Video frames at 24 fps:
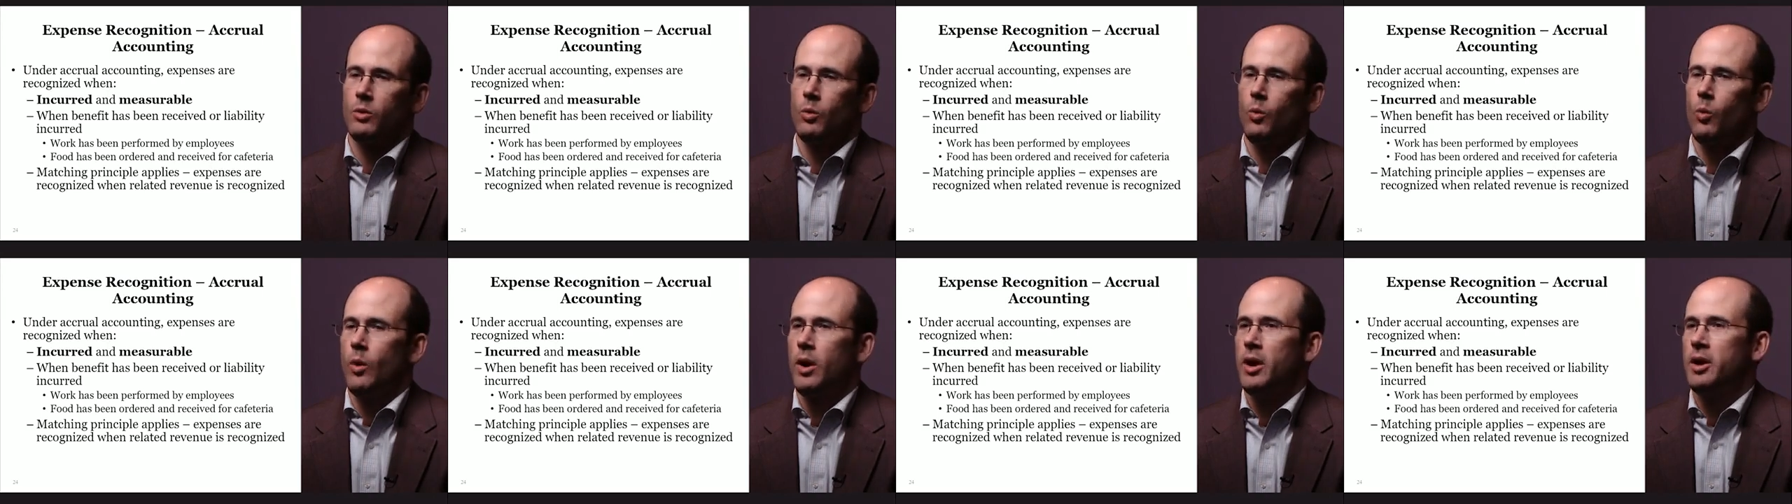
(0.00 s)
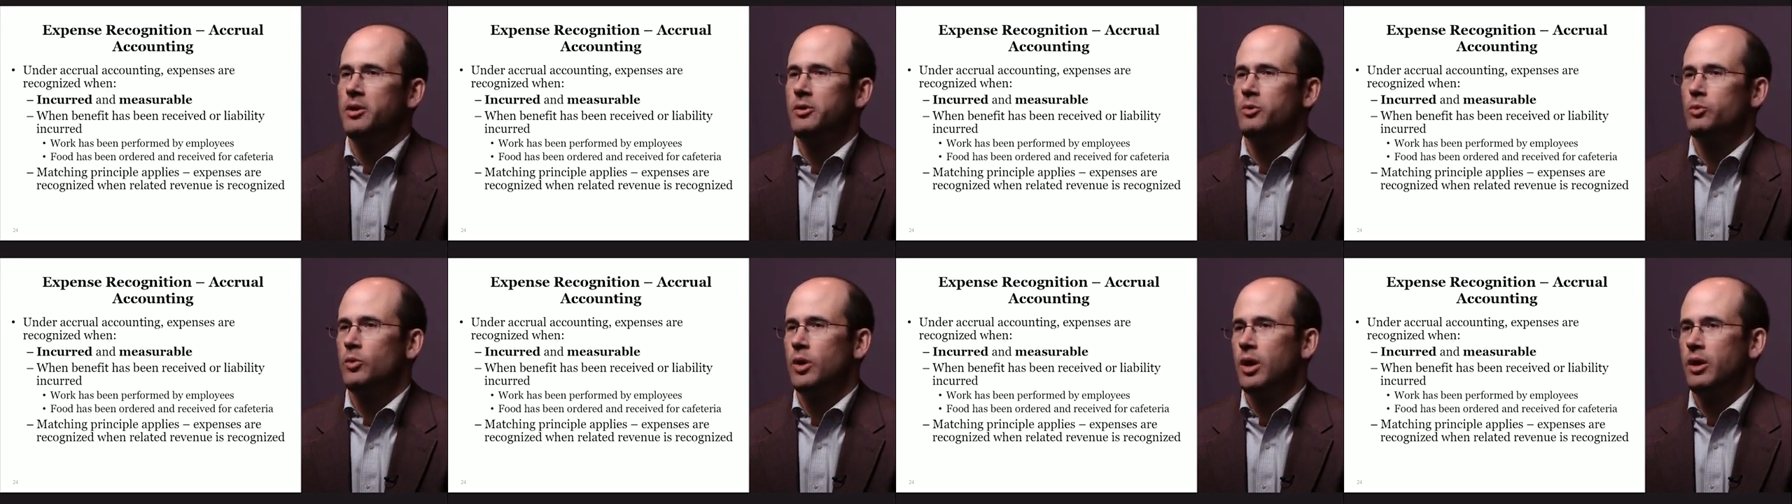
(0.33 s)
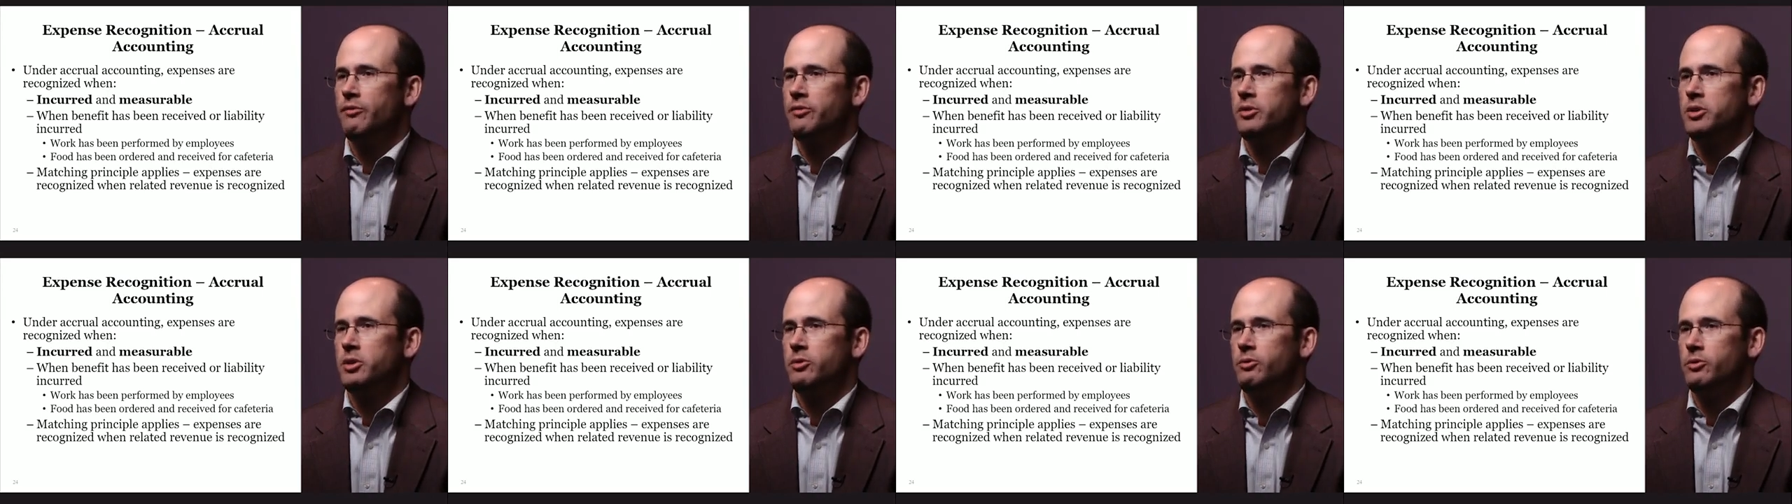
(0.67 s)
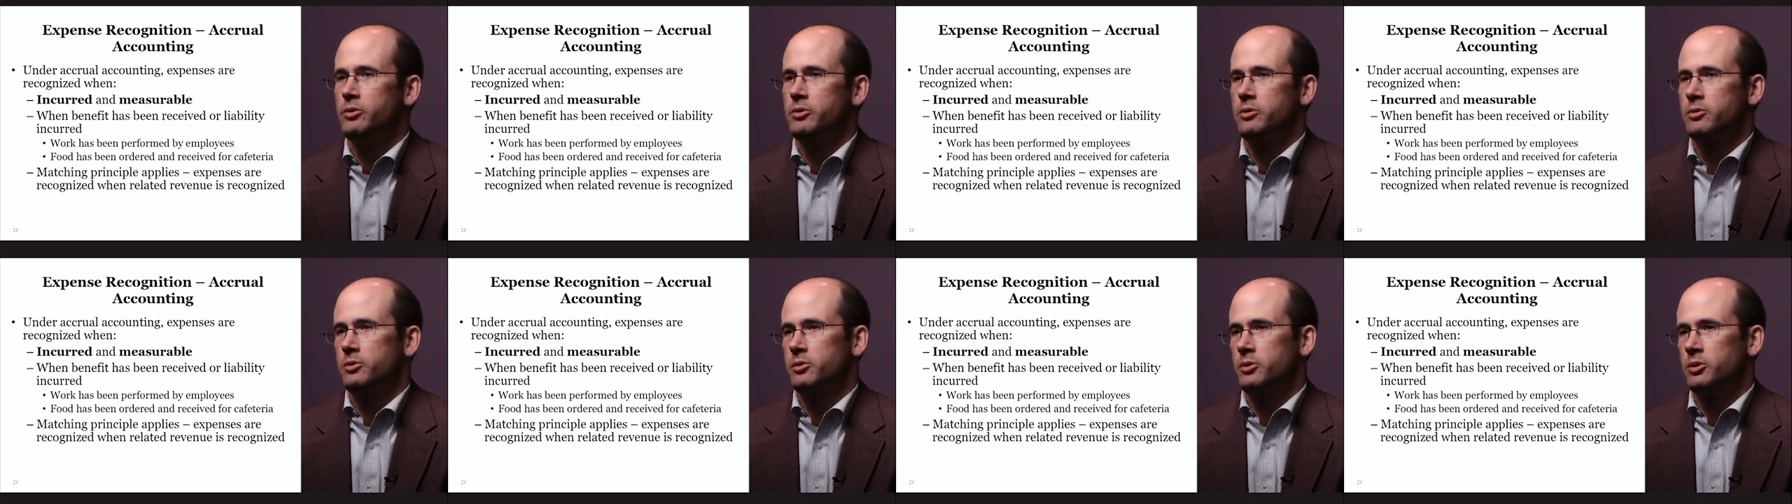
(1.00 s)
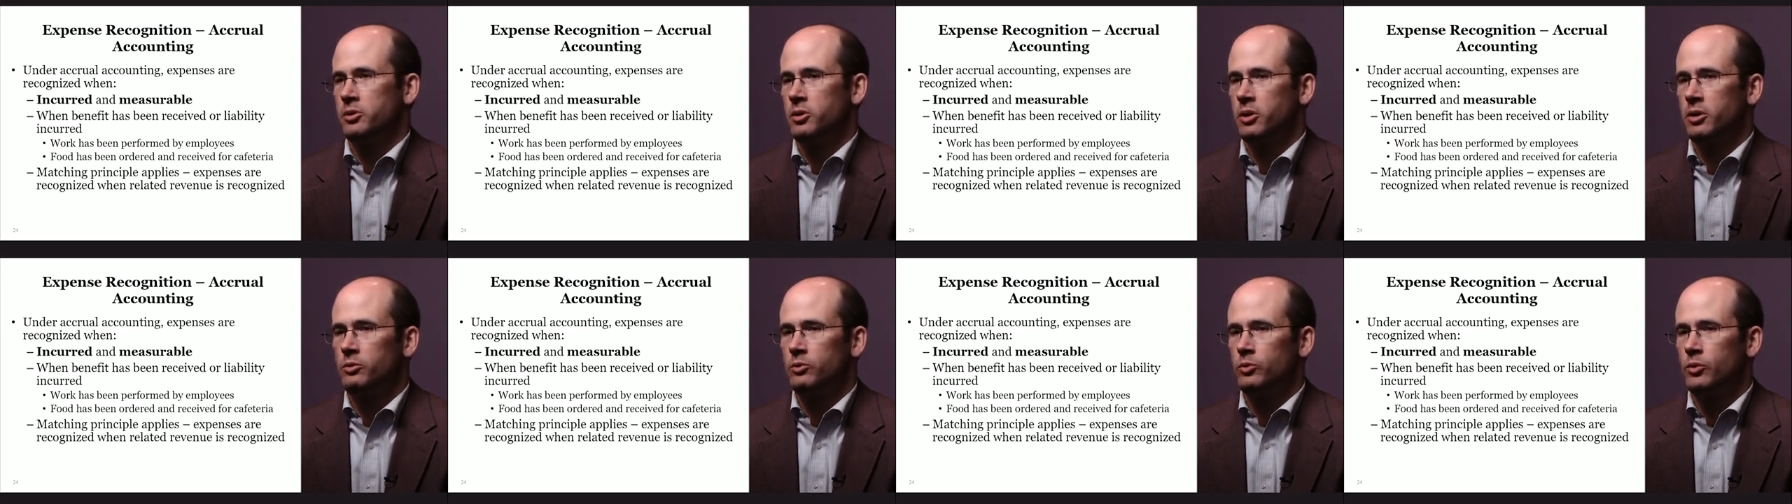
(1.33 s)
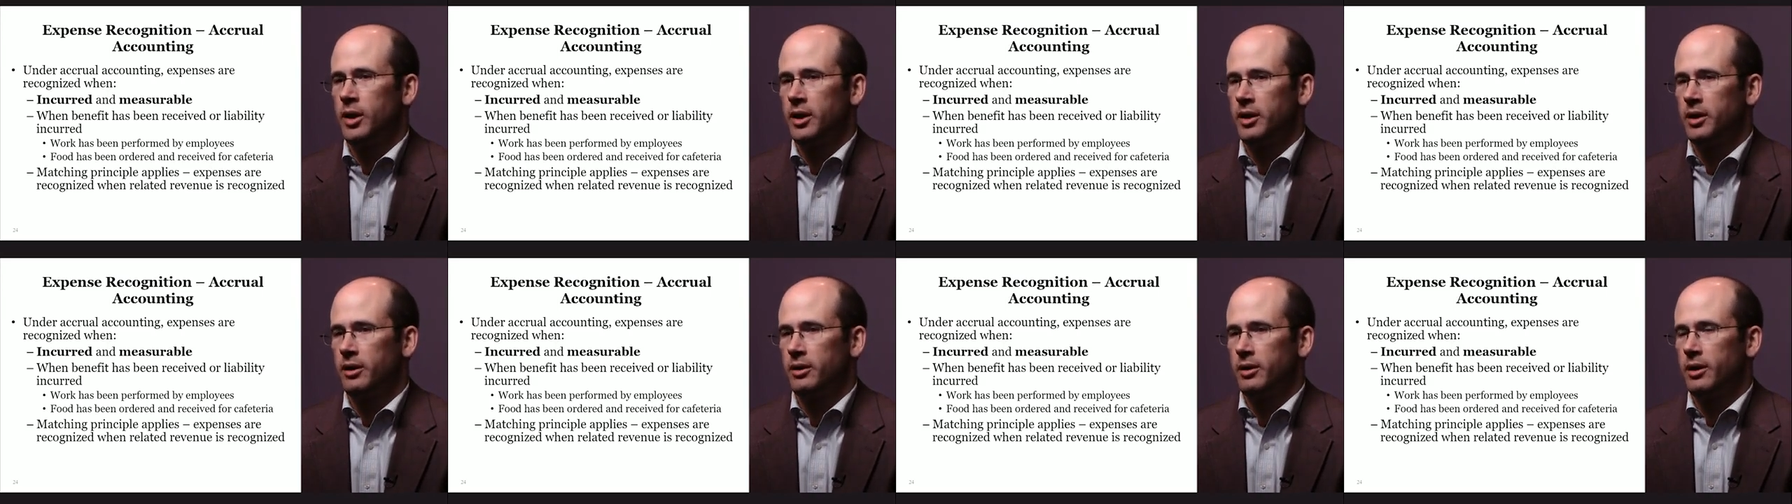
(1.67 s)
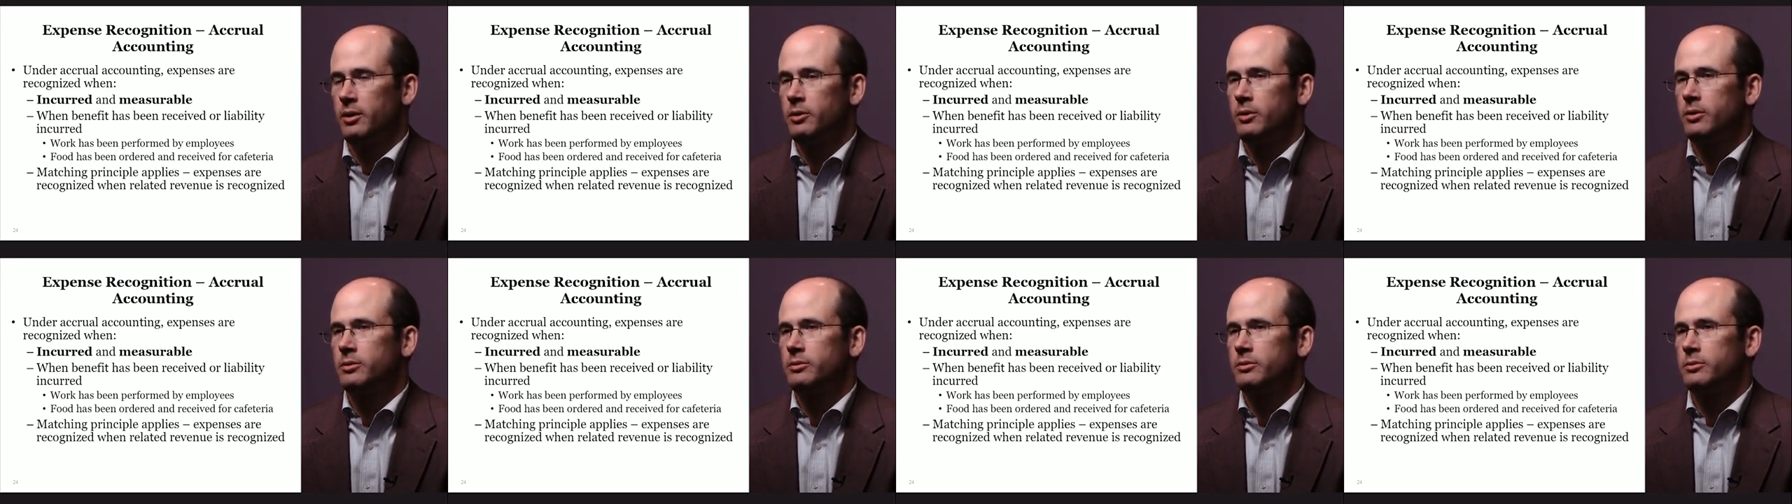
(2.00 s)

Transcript: when revenue is recognized.